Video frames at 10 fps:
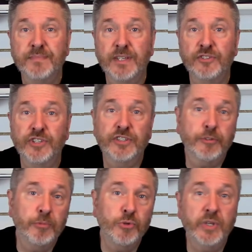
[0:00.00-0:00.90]
and seeing
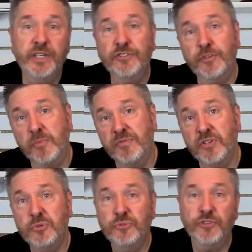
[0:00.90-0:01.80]
some new kits, some
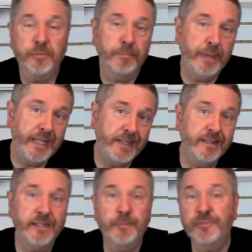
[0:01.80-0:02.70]
reviews, some
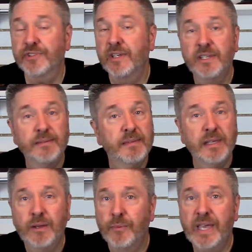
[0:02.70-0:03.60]
painting tips.
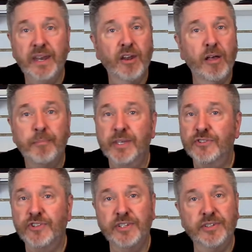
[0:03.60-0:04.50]
We got it all
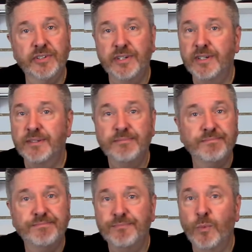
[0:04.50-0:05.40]
mixed into
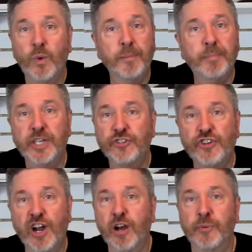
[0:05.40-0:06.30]
one big
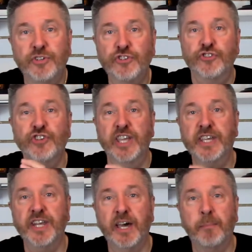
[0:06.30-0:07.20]
jar. We just
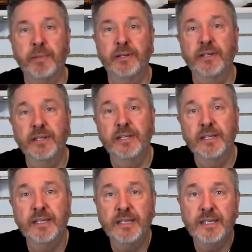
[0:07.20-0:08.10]
shake it up.
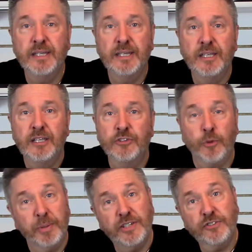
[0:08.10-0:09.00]

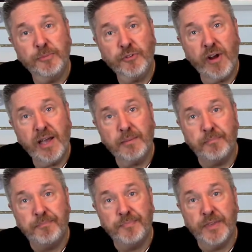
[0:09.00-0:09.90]
So please
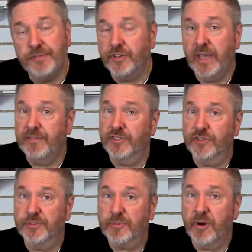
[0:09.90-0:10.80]
subscribe if you haven't
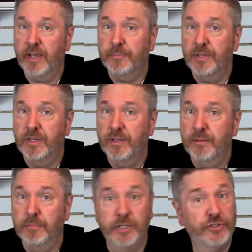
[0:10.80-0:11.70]
subscribed.
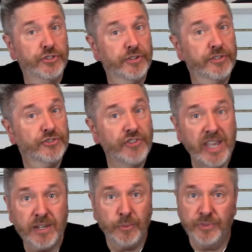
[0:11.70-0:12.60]
Please share this
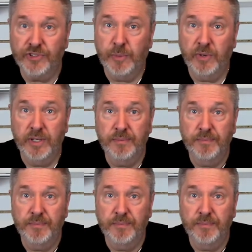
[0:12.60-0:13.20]
channel with someone.